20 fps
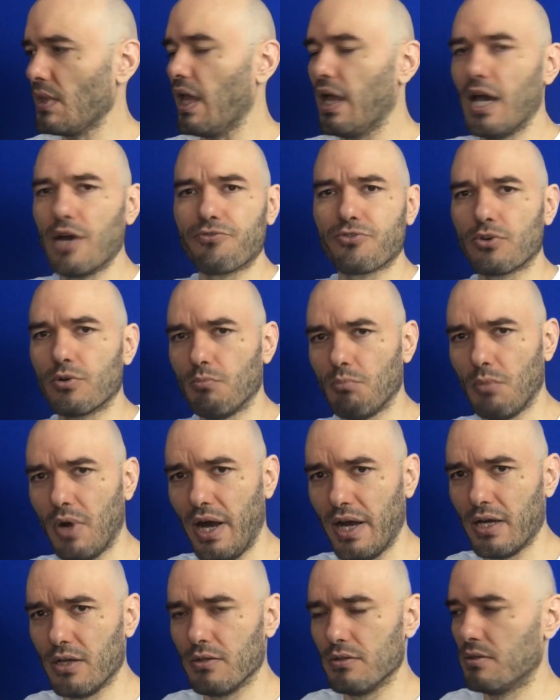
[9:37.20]
After a
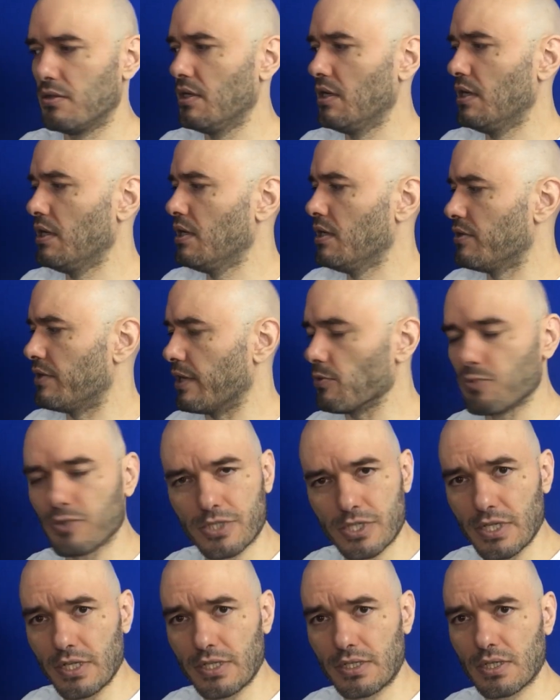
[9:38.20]
mile, that
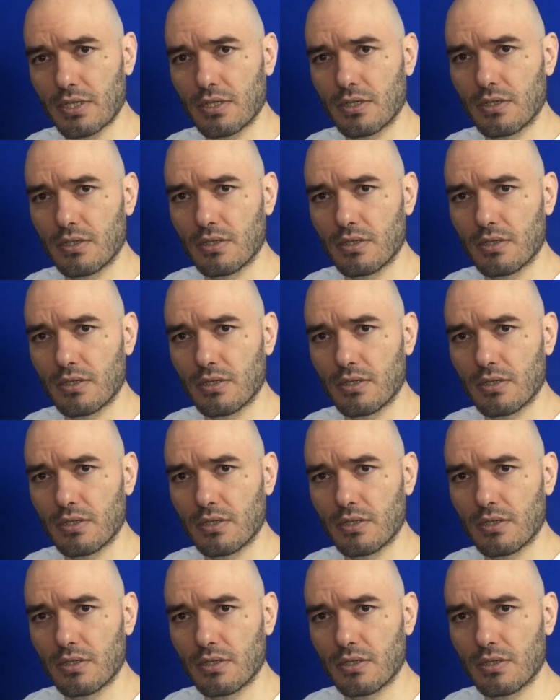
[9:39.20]
was it.